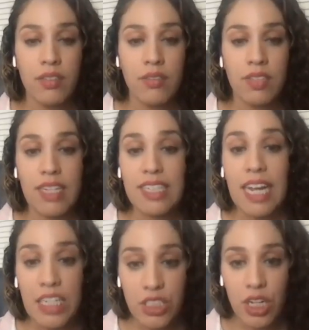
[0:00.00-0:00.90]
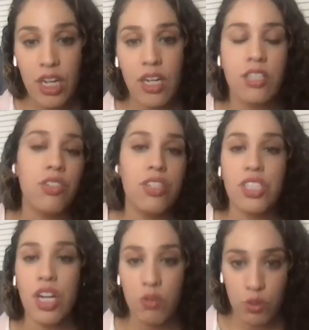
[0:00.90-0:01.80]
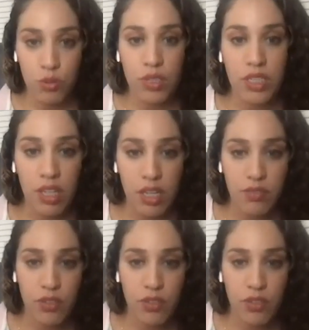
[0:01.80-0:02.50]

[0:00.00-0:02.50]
citation under the general duty clause